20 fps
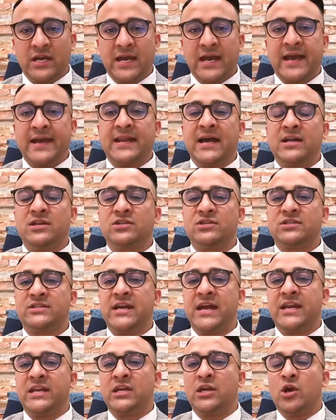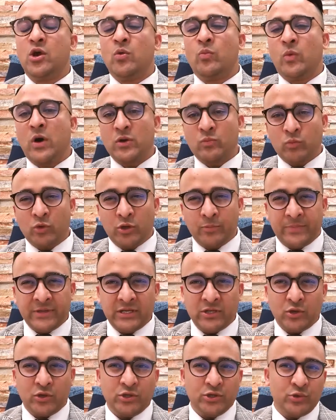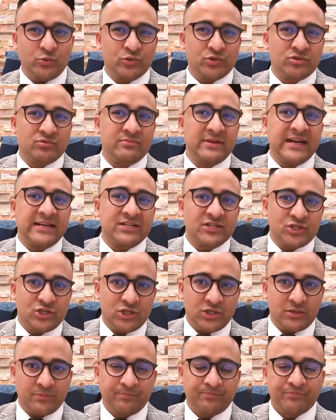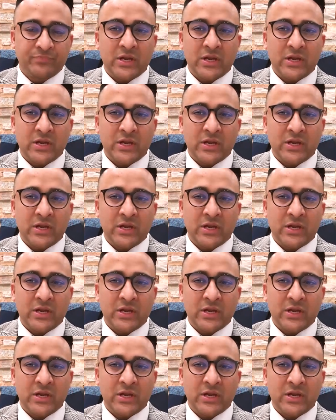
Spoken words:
and understanding what will be your new strategy.